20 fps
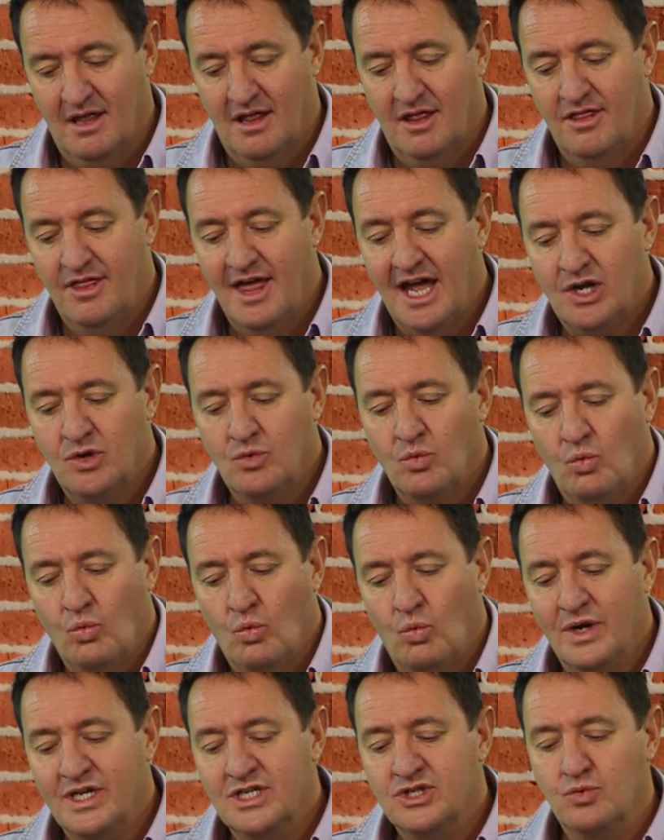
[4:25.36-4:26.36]
That
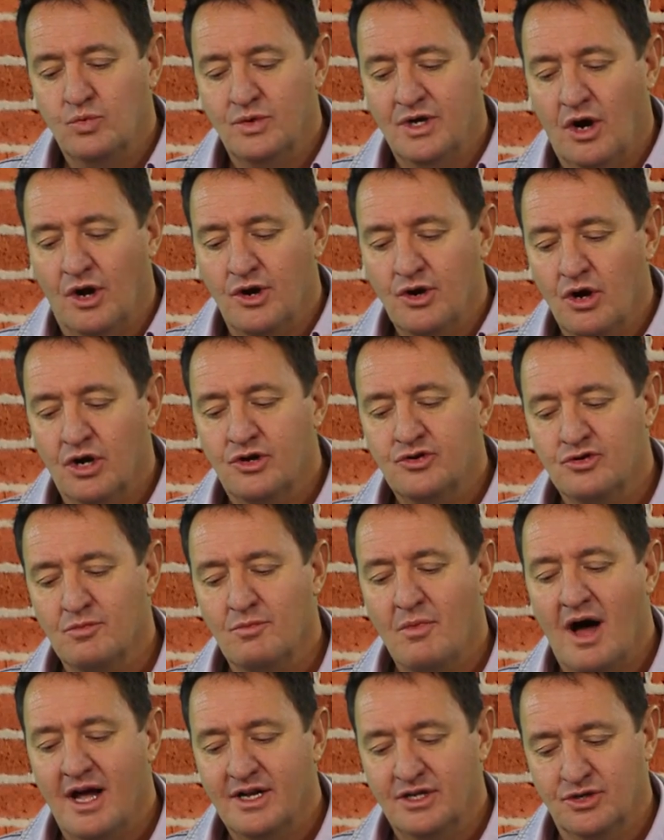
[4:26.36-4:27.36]
which we are not
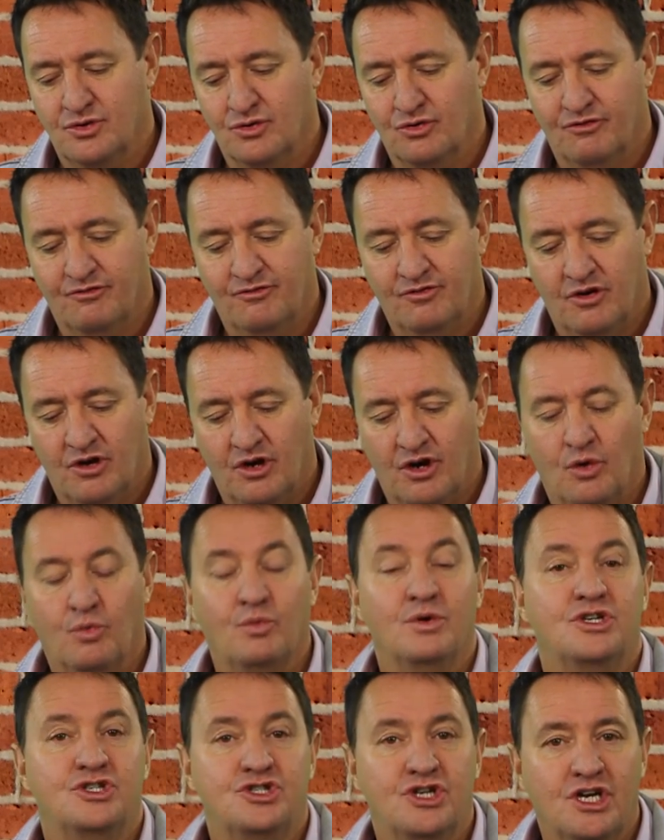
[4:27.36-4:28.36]
reminded of,
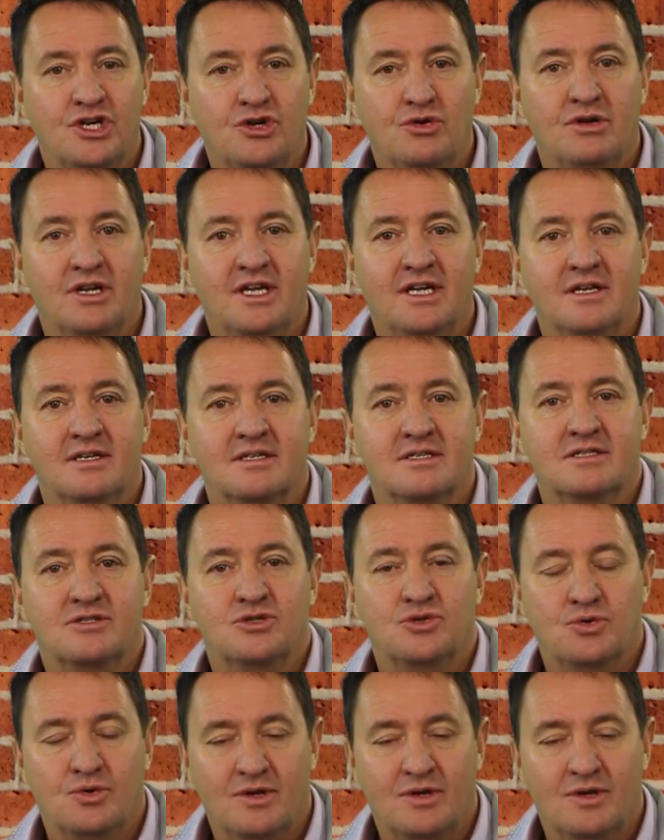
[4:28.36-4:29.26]
we generally do